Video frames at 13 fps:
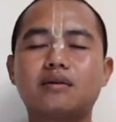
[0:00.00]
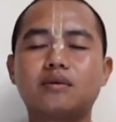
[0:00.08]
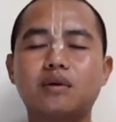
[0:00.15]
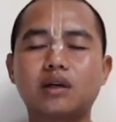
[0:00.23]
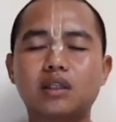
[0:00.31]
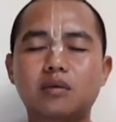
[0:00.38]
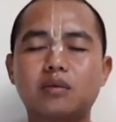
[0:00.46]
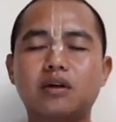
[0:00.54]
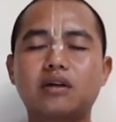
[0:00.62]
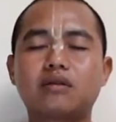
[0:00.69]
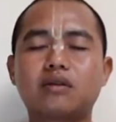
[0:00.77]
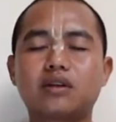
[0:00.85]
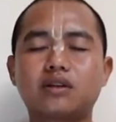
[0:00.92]

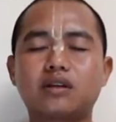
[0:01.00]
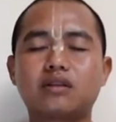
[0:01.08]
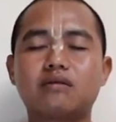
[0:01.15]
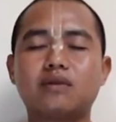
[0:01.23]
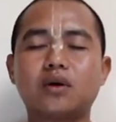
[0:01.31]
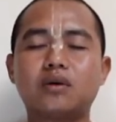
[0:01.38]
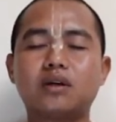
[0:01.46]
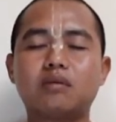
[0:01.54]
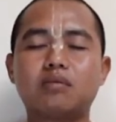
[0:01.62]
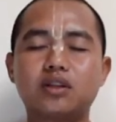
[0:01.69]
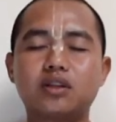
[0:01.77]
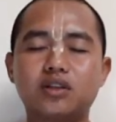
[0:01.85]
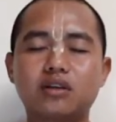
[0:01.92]
worshipping Krishna's devotee,
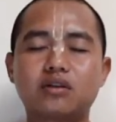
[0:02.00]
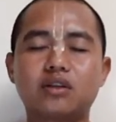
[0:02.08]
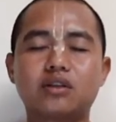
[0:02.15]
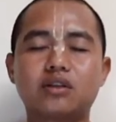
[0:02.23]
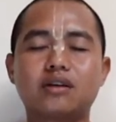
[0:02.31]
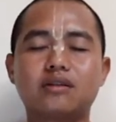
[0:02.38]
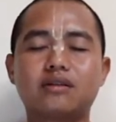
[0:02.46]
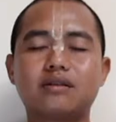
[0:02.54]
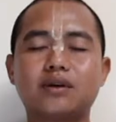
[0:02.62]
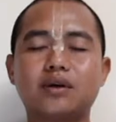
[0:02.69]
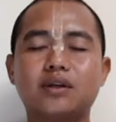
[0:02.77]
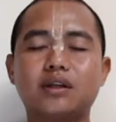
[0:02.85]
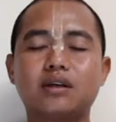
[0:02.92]
pleasing Krishna's
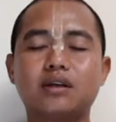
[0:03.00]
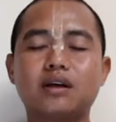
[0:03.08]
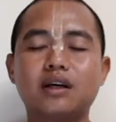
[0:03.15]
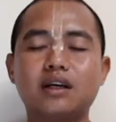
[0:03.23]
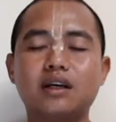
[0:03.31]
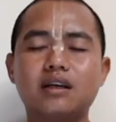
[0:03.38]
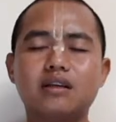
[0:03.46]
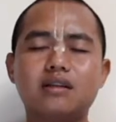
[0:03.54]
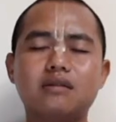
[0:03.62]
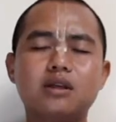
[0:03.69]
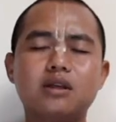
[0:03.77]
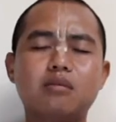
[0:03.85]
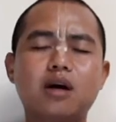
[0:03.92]
devotee is
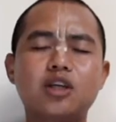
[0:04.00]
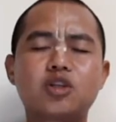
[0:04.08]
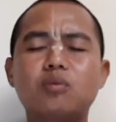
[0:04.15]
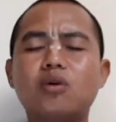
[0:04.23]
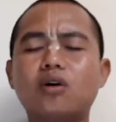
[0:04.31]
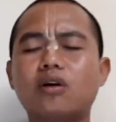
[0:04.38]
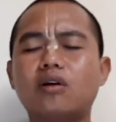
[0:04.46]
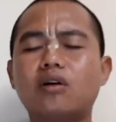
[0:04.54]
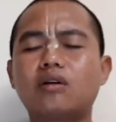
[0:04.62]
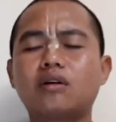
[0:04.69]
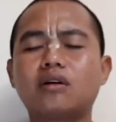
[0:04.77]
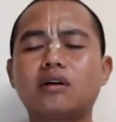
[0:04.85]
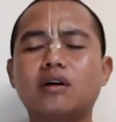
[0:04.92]
even much more
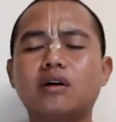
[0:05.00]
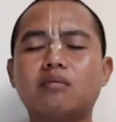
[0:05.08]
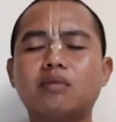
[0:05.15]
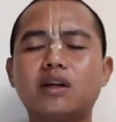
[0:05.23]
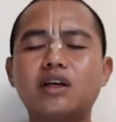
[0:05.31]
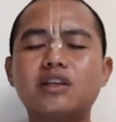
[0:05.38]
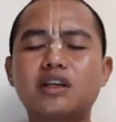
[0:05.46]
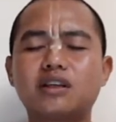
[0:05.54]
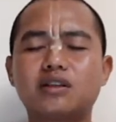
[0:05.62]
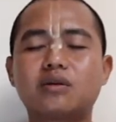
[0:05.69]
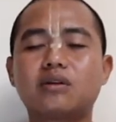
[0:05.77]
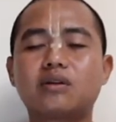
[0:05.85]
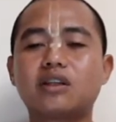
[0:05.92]
pleasing
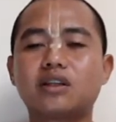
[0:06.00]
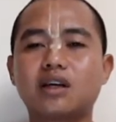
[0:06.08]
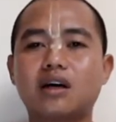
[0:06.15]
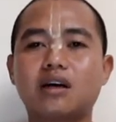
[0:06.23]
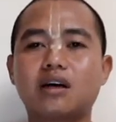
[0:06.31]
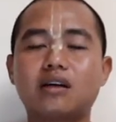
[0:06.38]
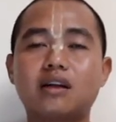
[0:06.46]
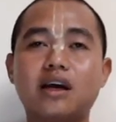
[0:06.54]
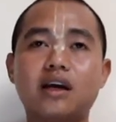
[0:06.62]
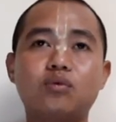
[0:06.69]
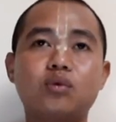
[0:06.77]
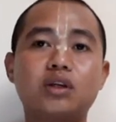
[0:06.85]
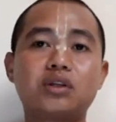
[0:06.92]
to Krishna
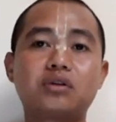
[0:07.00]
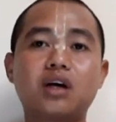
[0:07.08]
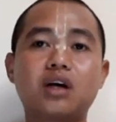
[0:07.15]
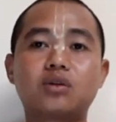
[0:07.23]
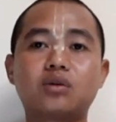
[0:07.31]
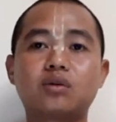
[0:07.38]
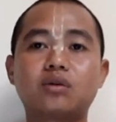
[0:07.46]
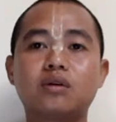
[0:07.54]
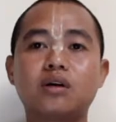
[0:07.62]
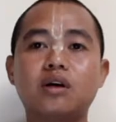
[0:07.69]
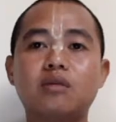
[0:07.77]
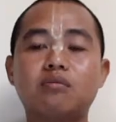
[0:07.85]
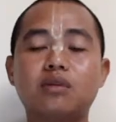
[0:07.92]
than we try to
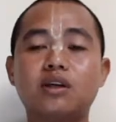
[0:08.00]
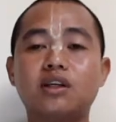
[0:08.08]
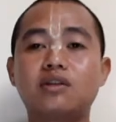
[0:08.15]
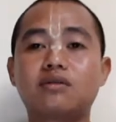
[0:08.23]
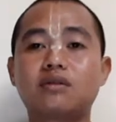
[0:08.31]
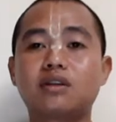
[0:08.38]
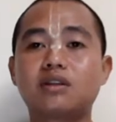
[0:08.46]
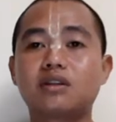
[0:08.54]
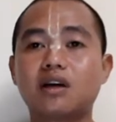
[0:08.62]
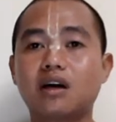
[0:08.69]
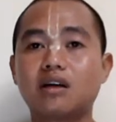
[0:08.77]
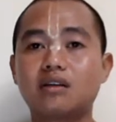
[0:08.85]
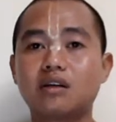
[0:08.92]
please
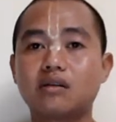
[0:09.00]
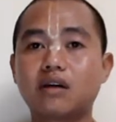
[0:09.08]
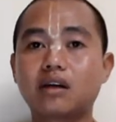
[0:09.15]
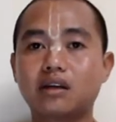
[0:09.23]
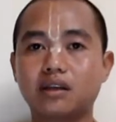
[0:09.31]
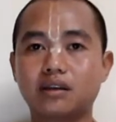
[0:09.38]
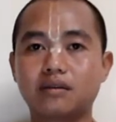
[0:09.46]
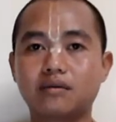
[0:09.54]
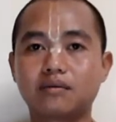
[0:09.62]
Krishna directly.